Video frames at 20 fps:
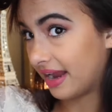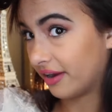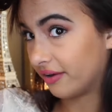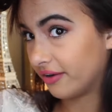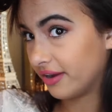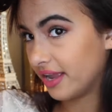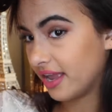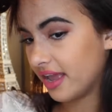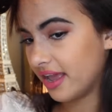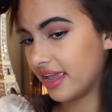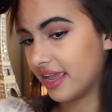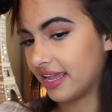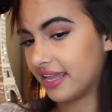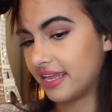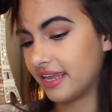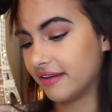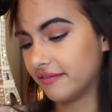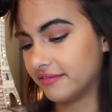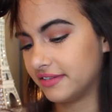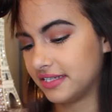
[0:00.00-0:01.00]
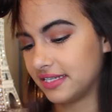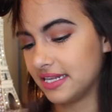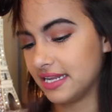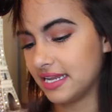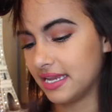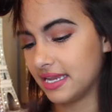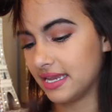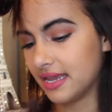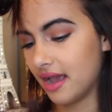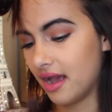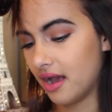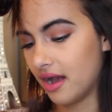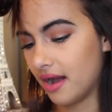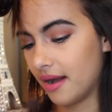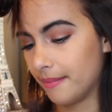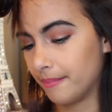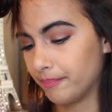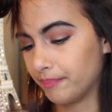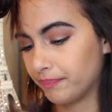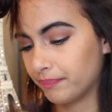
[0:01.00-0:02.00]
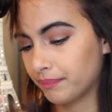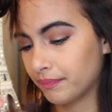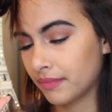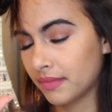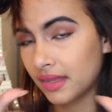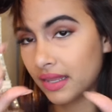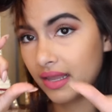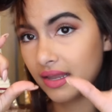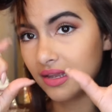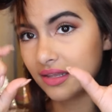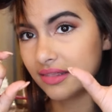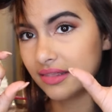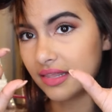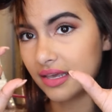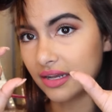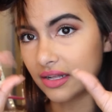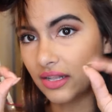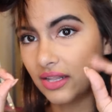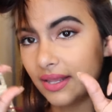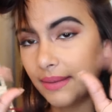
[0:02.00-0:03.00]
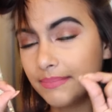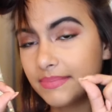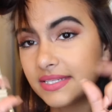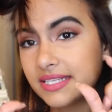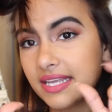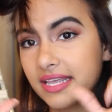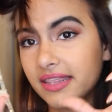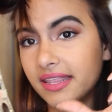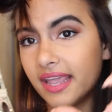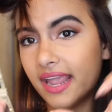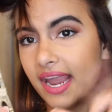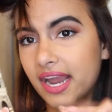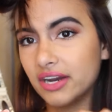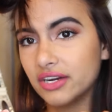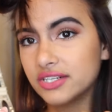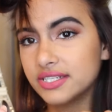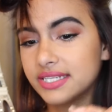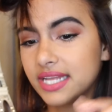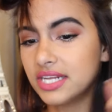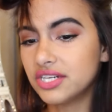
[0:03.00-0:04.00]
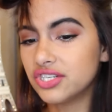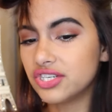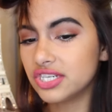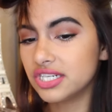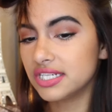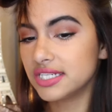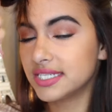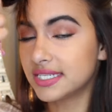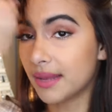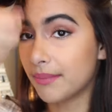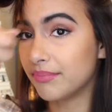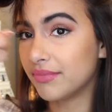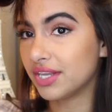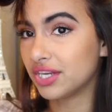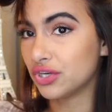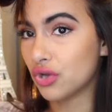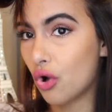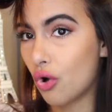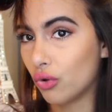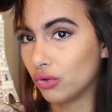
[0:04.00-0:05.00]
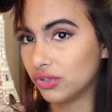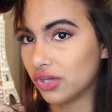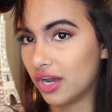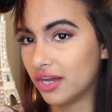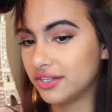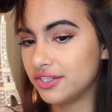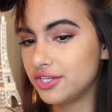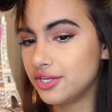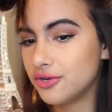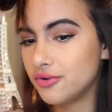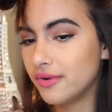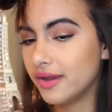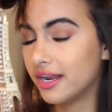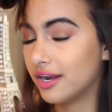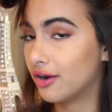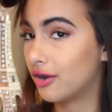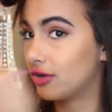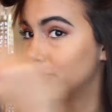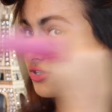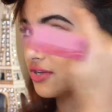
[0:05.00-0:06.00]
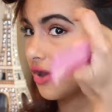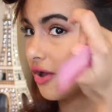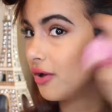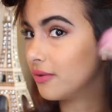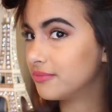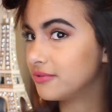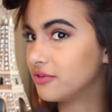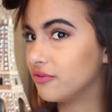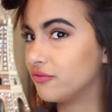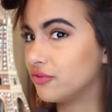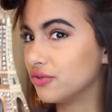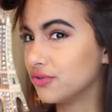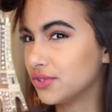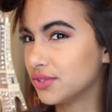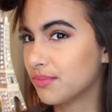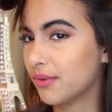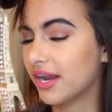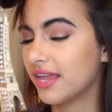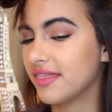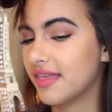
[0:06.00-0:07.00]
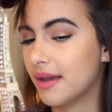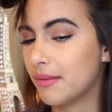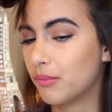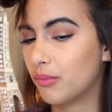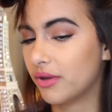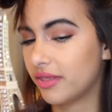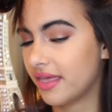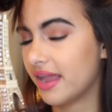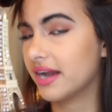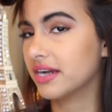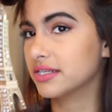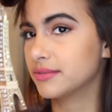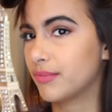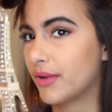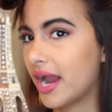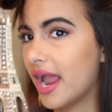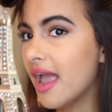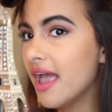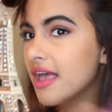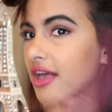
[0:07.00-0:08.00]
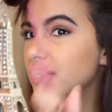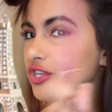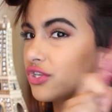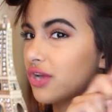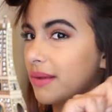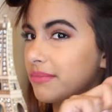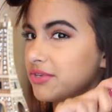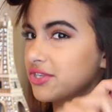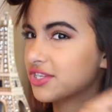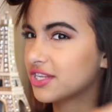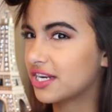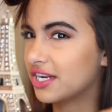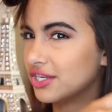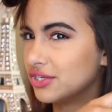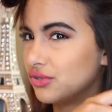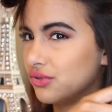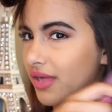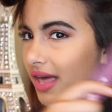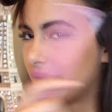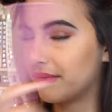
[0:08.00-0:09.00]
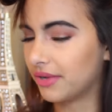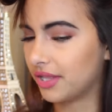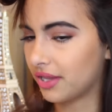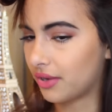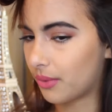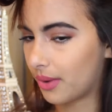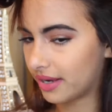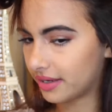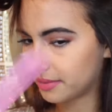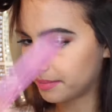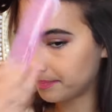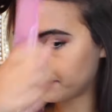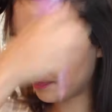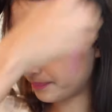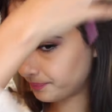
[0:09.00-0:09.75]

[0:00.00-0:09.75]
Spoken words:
area, it gives the clips in the hair extension something to hold on to, and it also helps if you spray them with hairspray. So I'm just gonna do that really quick.